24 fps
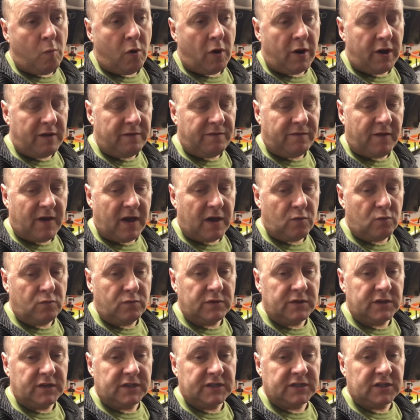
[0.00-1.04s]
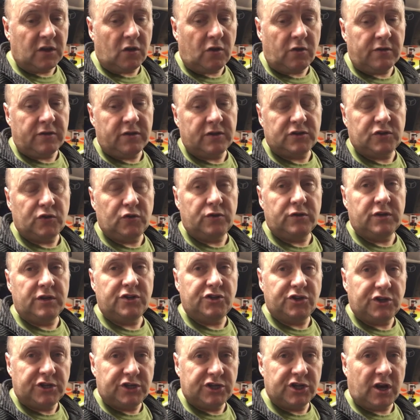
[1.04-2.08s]
I found is a lot of the two
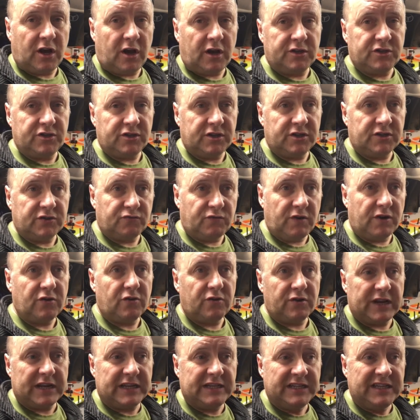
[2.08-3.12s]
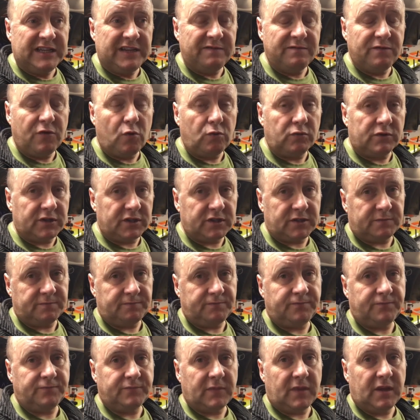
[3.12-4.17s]
energy chargers run on 18 volts.
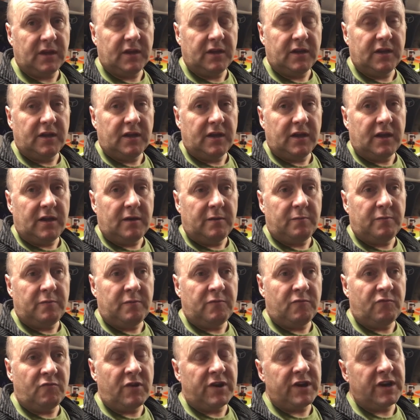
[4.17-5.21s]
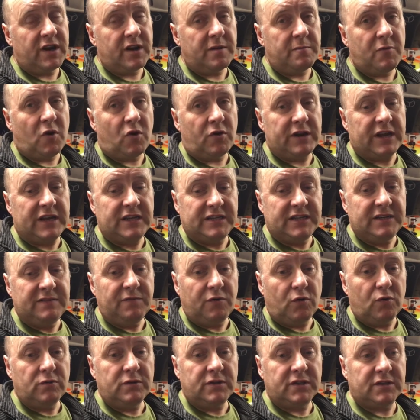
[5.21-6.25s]
Running them on 18
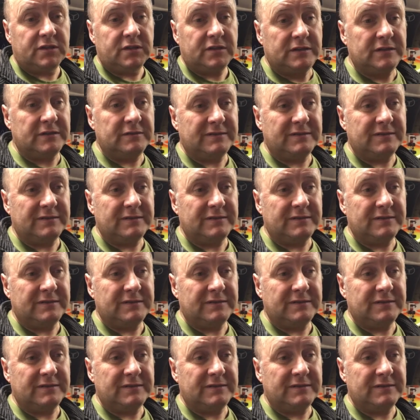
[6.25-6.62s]
volts